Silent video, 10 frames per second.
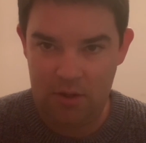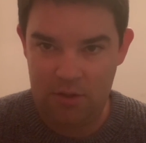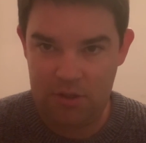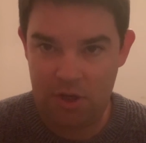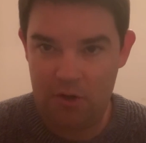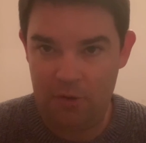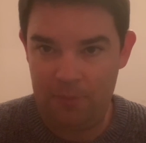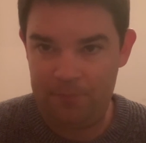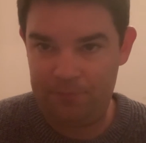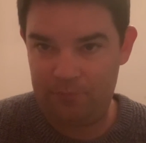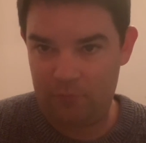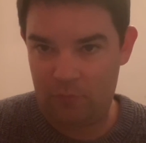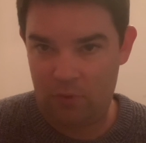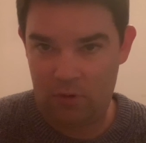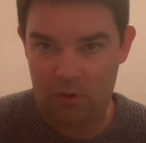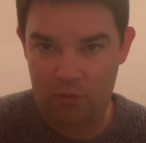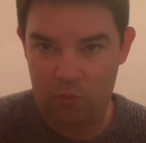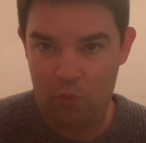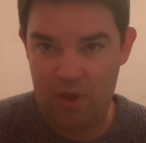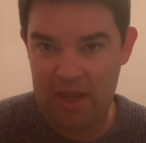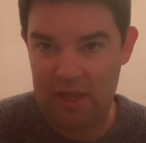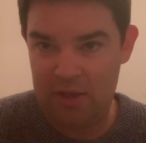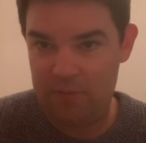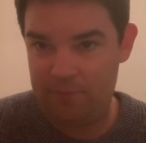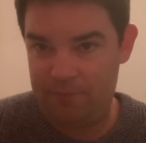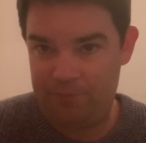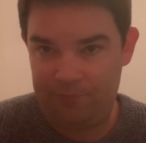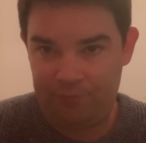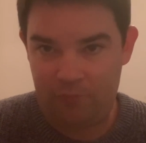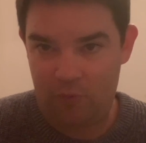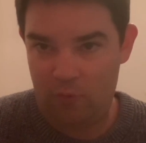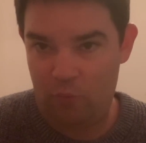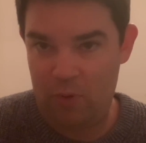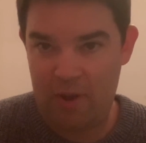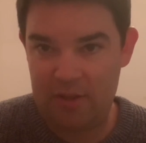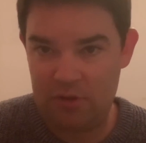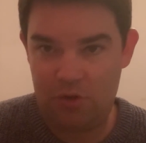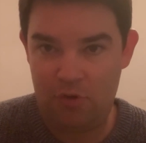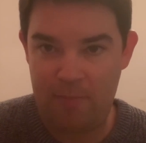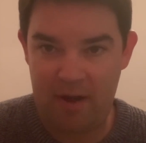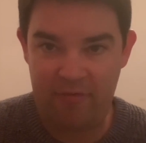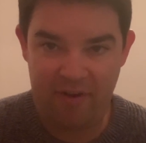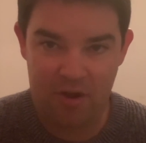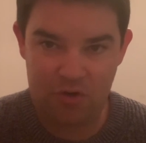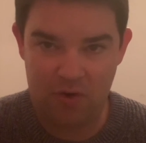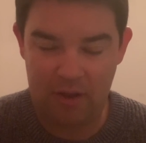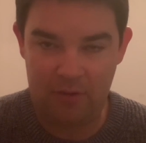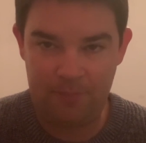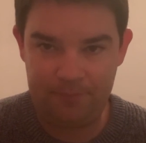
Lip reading: So we went to manufacturing.